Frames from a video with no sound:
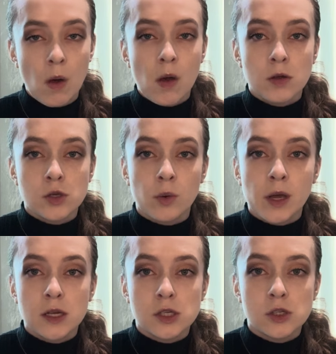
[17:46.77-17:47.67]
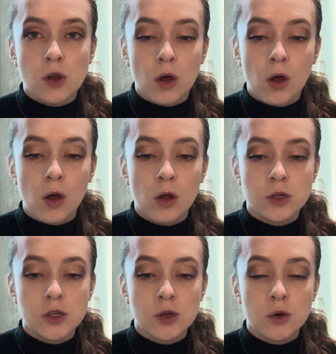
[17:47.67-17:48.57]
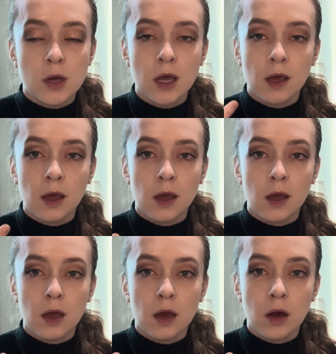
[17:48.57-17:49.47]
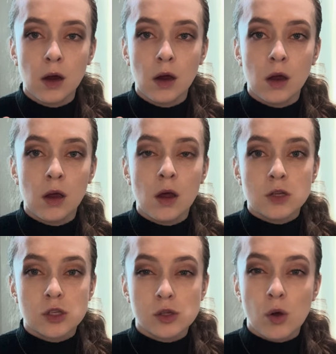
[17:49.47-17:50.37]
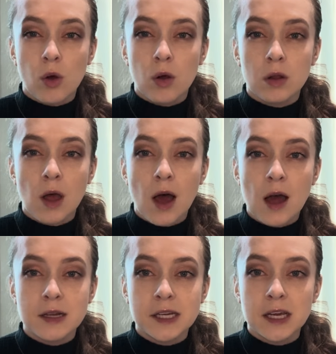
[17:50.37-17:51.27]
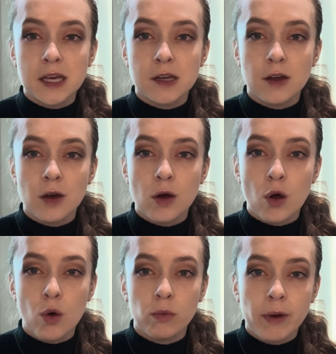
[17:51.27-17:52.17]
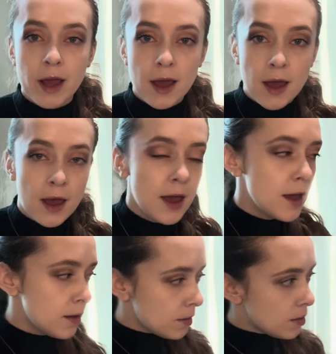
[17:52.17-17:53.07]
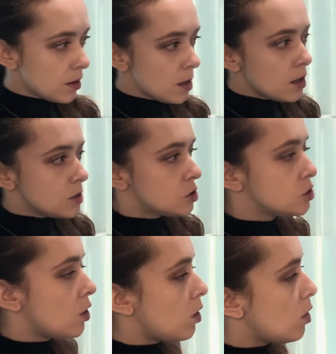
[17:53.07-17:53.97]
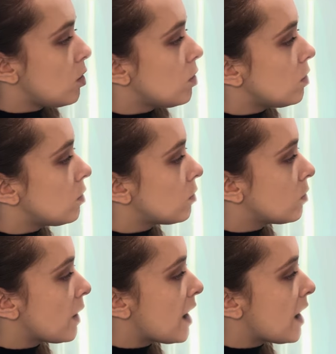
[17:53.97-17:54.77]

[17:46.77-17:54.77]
So we had sol to here, sol la ti do re, sol re.